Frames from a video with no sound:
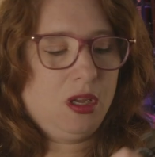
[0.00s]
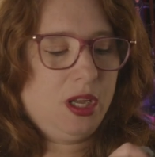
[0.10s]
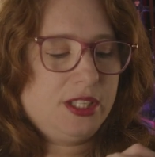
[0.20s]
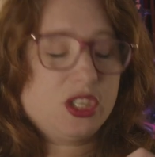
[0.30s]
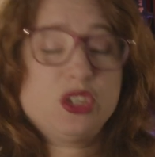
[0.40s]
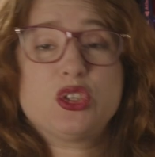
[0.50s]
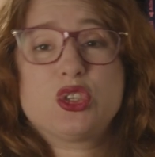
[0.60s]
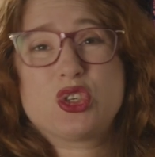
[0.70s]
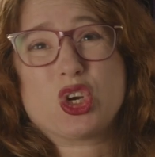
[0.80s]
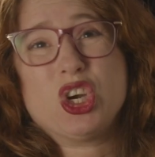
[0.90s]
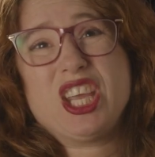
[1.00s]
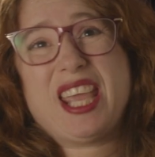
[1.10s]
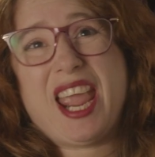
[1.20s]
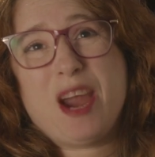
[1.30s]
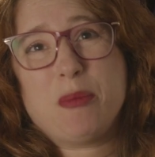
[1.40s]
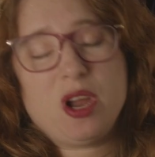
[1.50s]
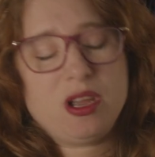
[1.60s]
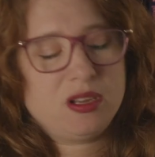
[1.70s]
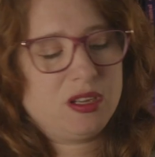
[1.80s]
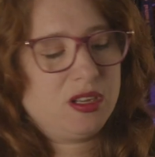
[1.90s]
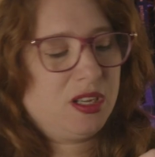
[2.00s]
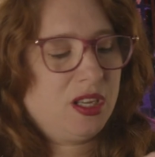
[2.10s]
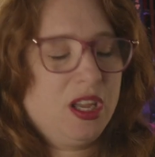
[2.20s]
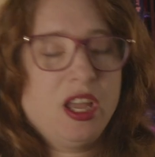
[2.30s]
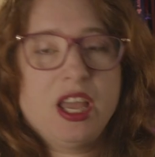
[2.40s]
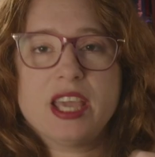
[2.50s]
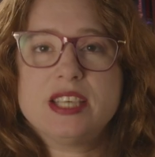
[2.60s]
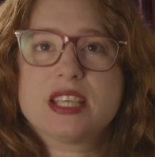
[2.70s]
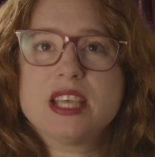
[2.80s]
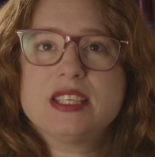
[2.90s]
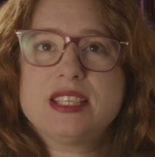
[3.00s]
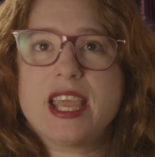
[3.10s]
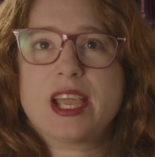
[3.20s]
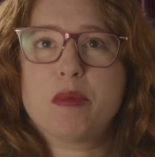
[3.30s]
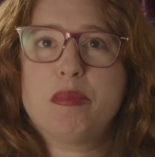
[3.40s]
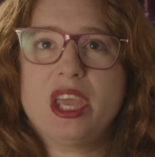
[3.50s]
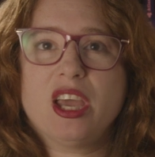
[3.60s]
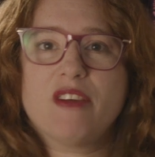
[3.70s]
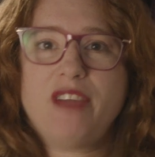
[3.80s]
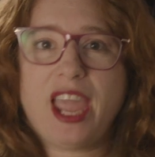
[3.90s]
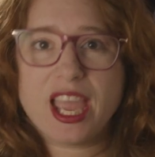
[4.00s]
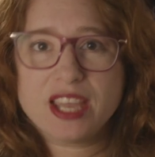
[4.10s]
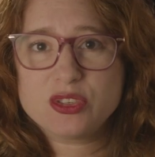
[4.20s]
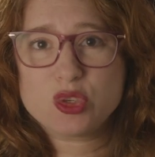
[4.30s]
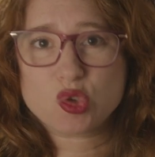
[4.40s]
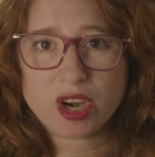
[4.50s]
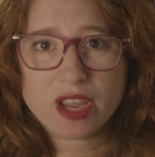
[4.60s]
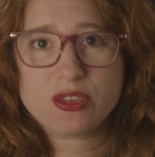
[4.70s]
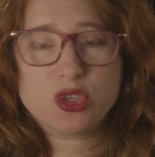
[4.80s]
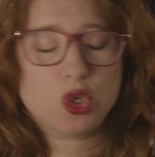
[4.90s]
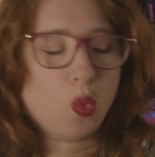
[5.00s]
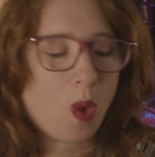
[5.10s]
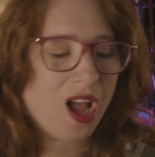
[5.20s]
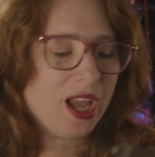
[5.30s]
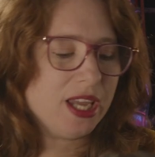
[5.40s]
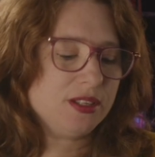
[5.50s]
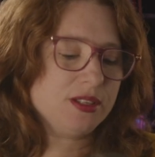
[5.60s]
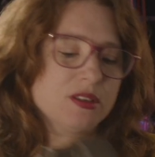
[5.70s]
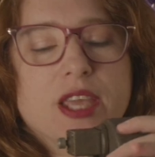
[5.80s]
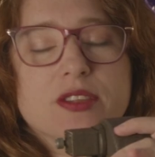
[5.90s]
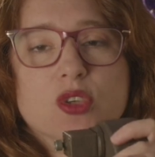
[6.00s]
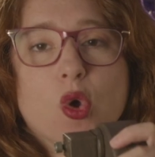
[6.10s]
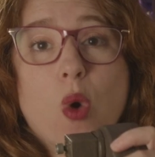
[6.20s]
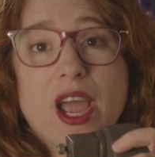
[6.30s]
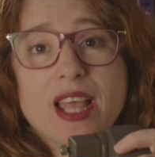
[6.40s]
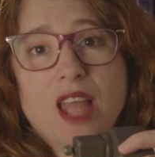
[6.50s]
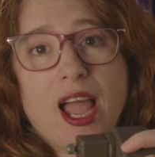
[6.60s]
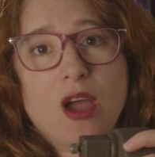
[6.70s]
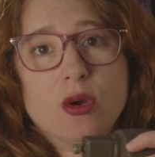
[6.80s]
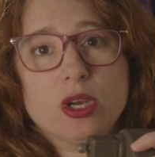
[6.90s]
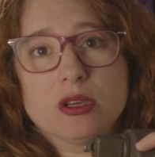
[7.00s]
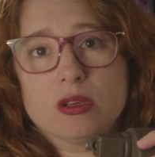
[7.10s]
it's a sturdy camera. It does take a bit of hand strength to wind. It's quite loud,